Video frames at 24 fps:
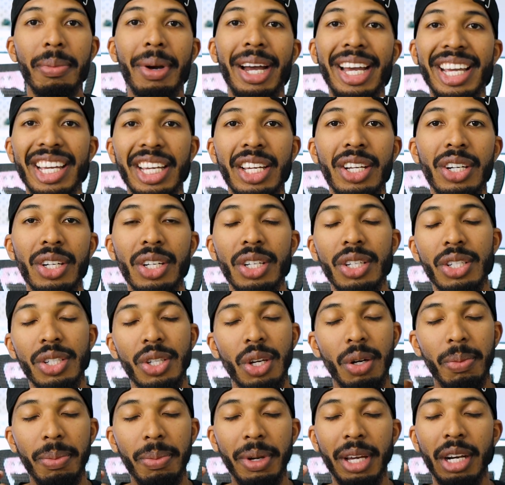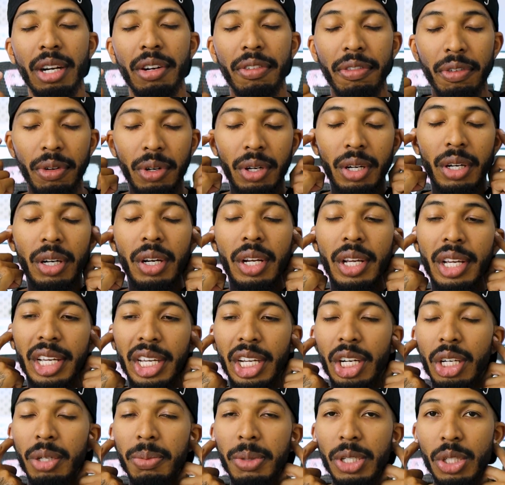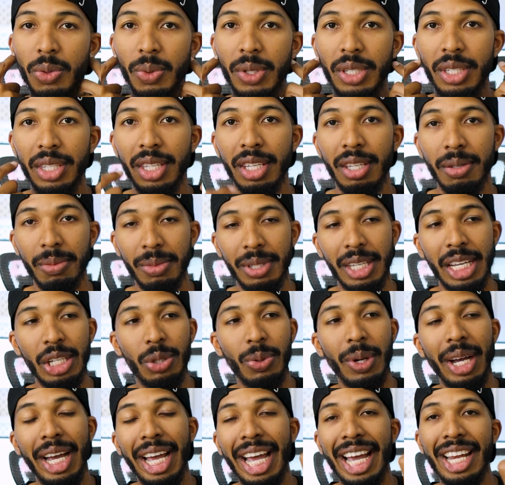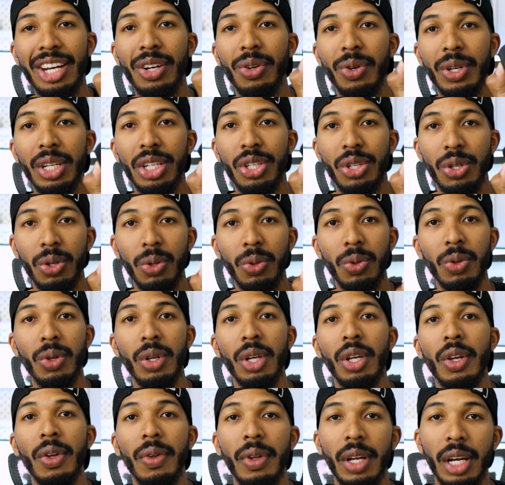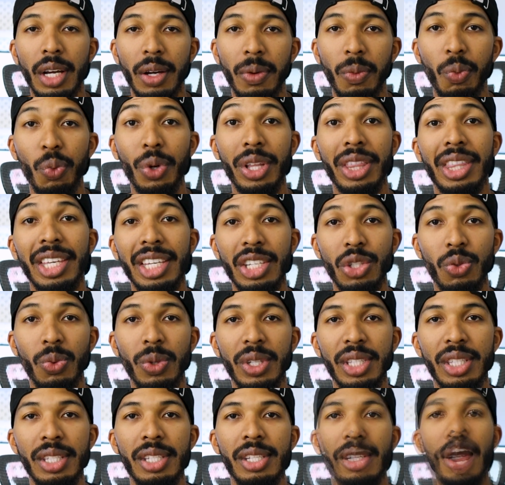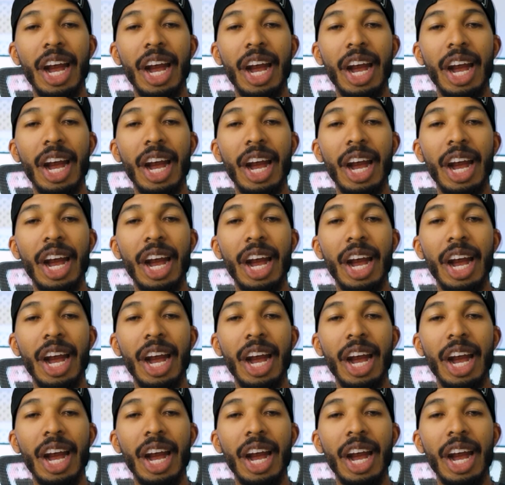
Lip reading: My ears are better for earbuds with stems. That's why I had no issue with these ones.